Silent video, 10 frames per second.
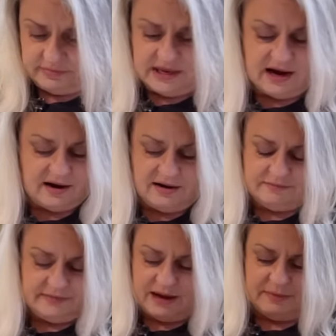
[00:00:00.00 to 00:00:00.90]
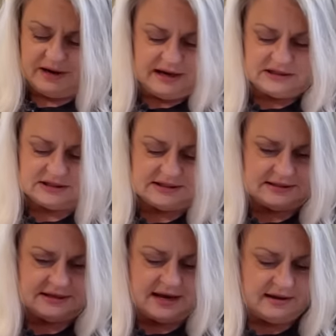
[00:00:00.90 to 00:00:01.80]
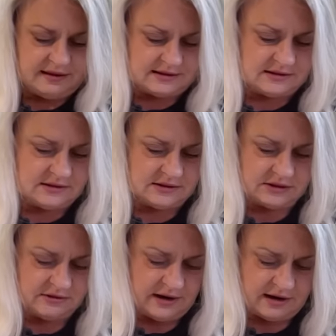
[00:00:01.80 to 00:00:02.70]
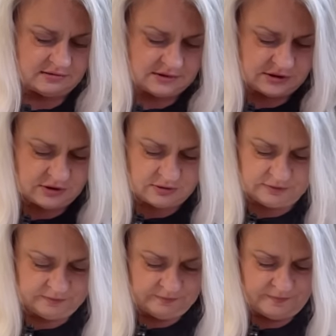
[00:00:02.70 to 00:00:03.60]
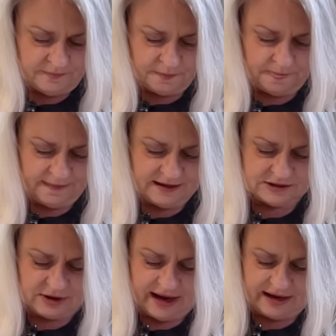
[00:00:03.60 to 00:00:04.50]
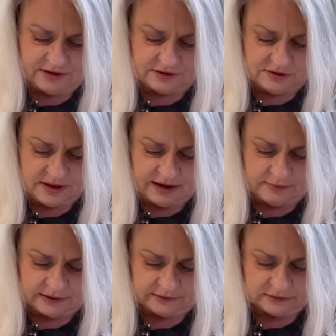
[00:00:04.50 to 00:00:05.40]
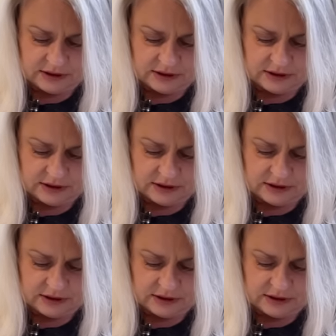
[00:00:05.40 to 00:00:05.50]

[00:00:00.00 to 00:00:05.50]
yeah, I've been anxious to see how that's going to turn out. So, so I had her do that one.